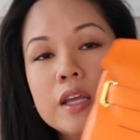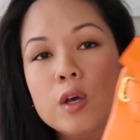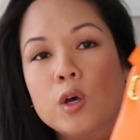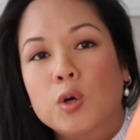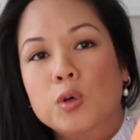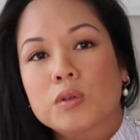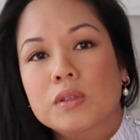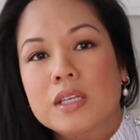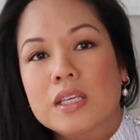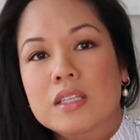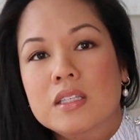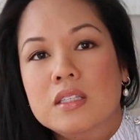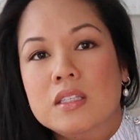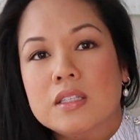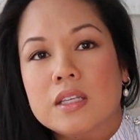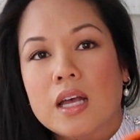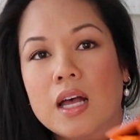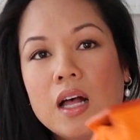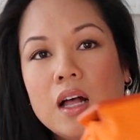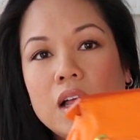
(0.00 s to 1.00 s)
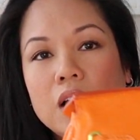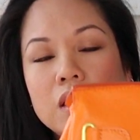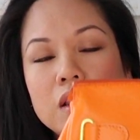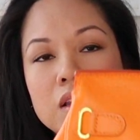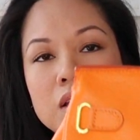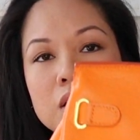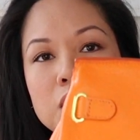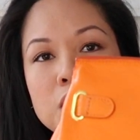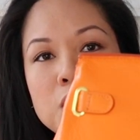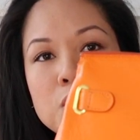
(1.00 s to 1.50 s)
they only
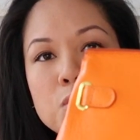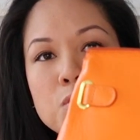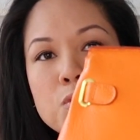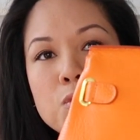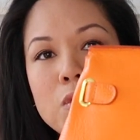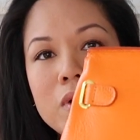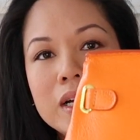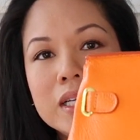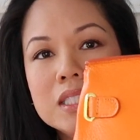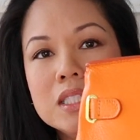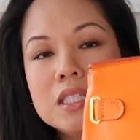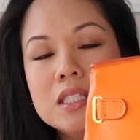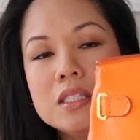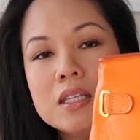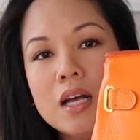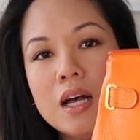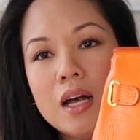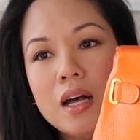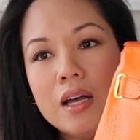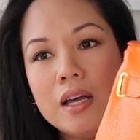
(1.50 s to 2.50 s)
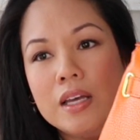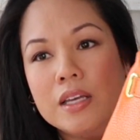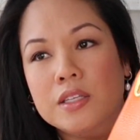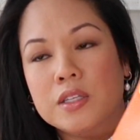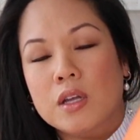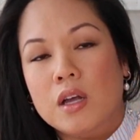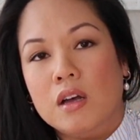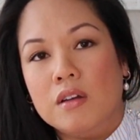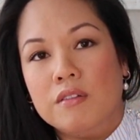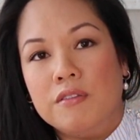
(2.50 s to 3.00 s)
sell one
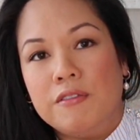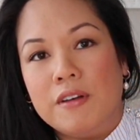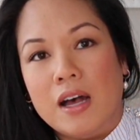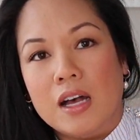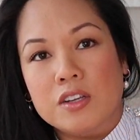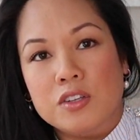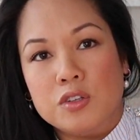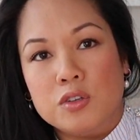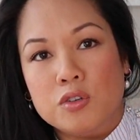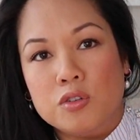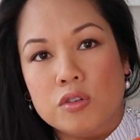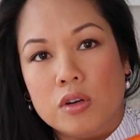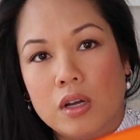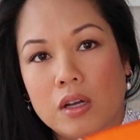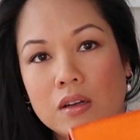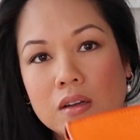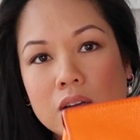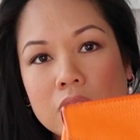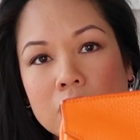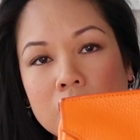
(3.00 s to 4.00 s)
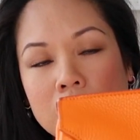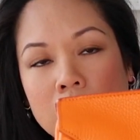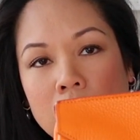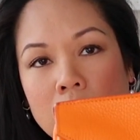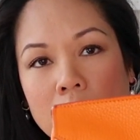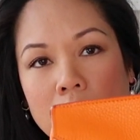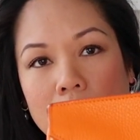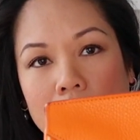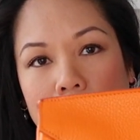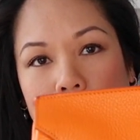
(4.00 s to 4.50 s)
size on Fashion Drug.
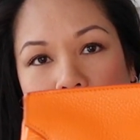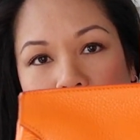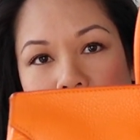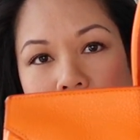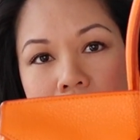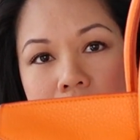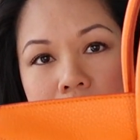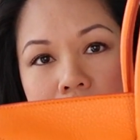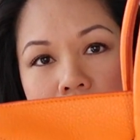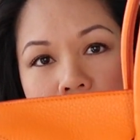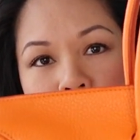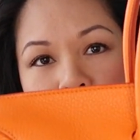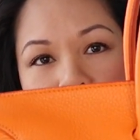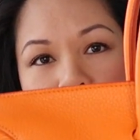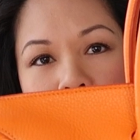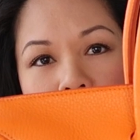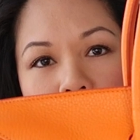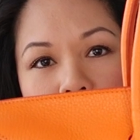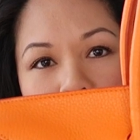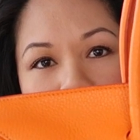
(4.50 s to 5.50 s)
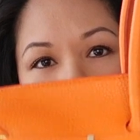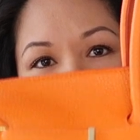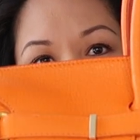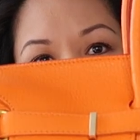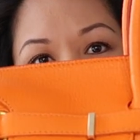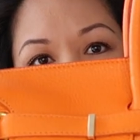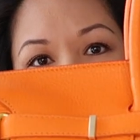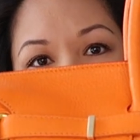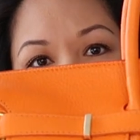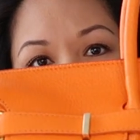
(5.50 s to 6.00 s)
I think it's advertised
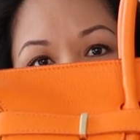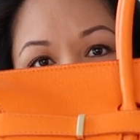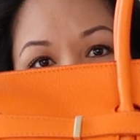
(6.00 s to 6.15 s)
as being